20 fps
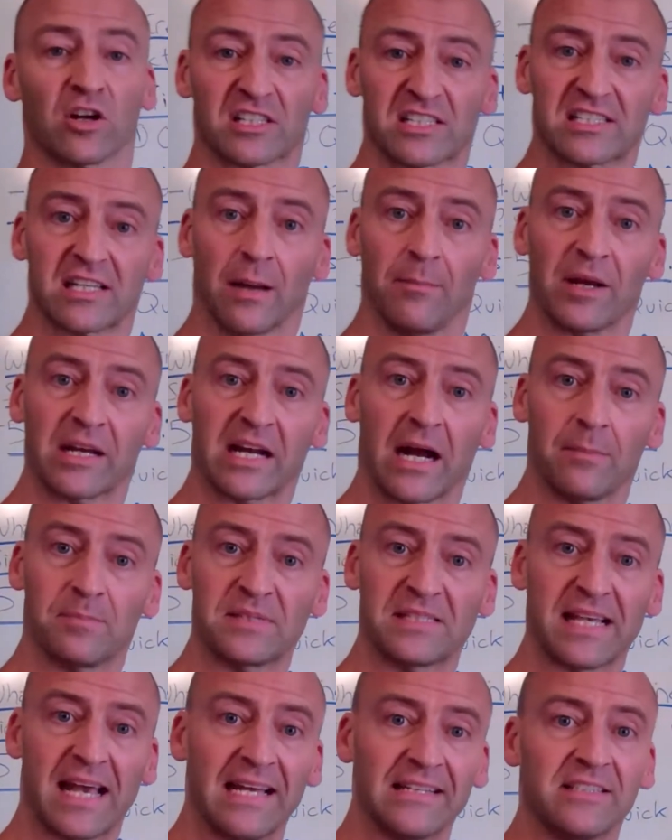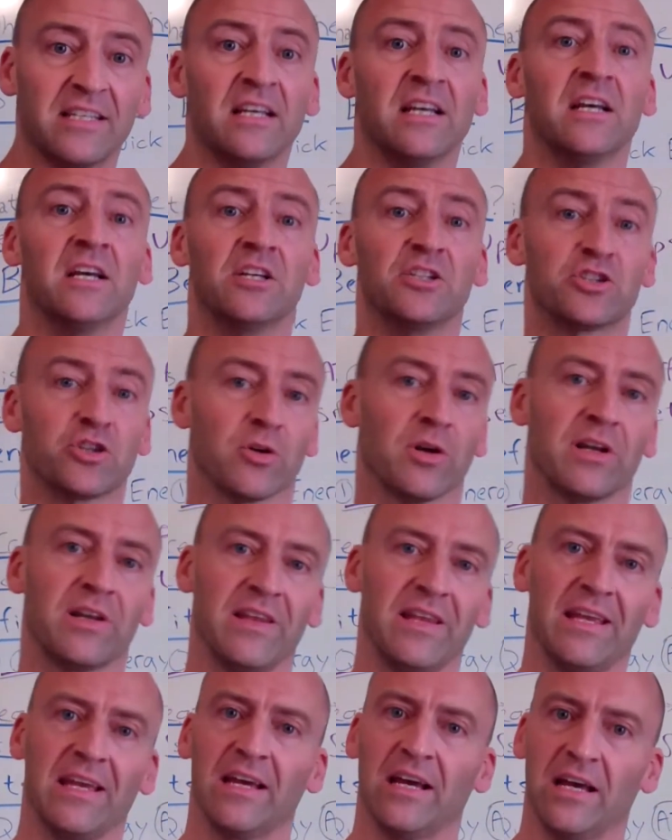or stomach upset during
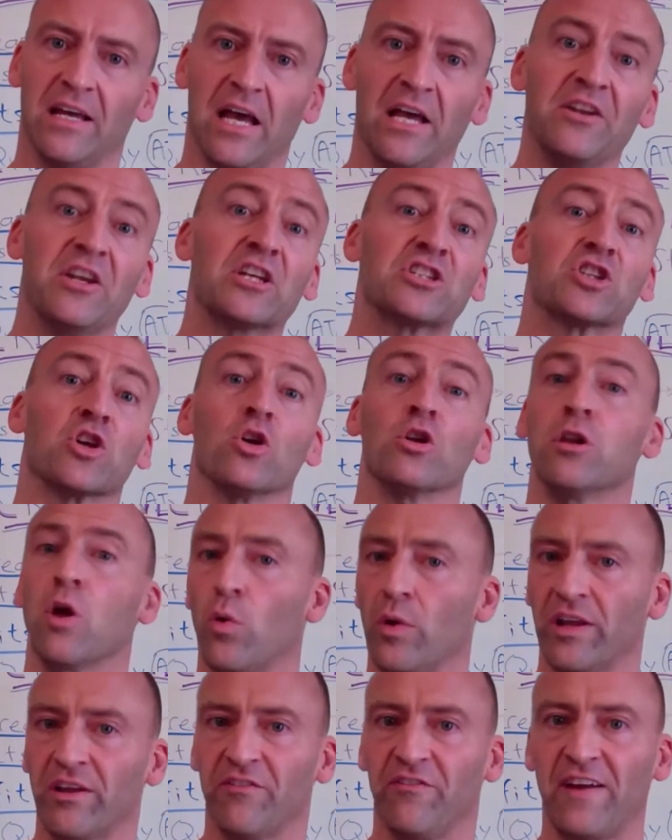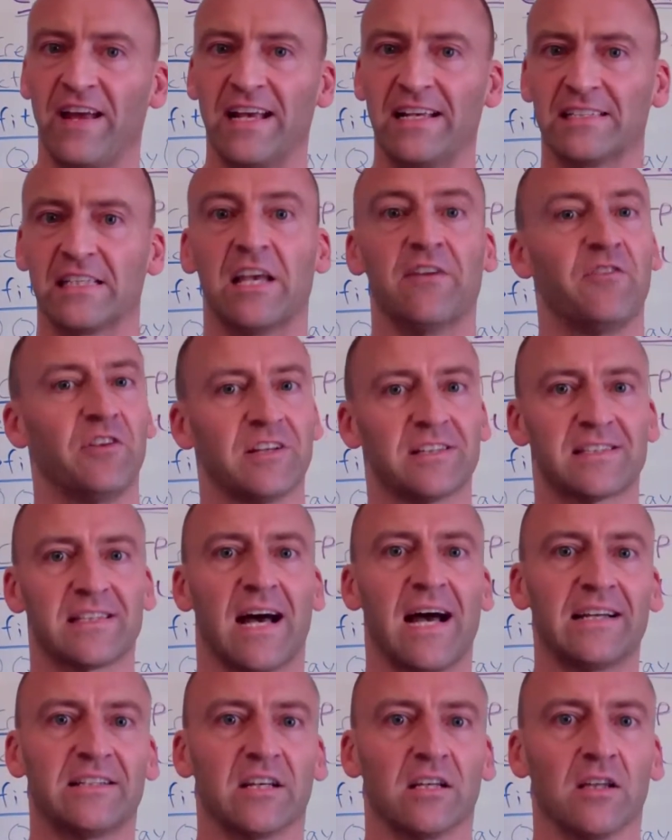the initial loading phase if you
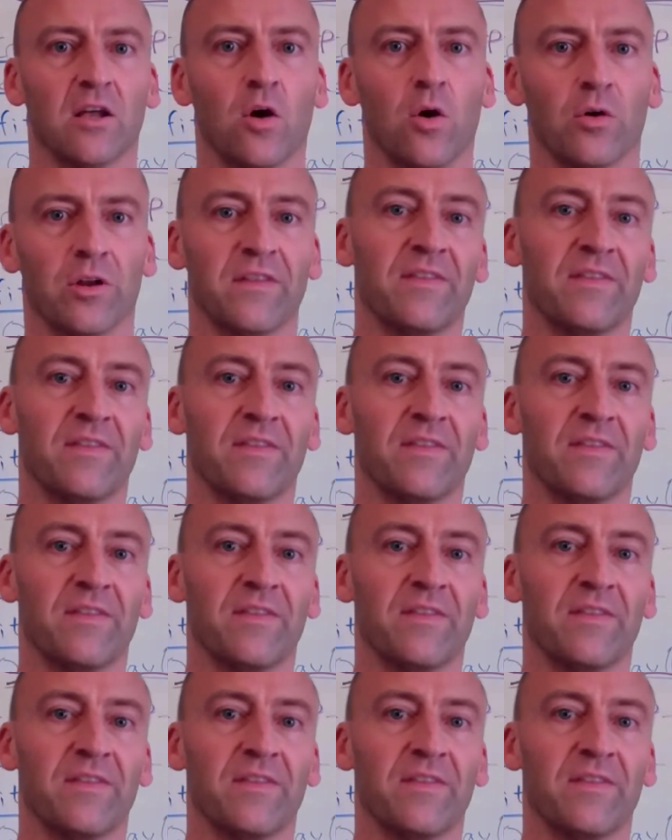decide to load.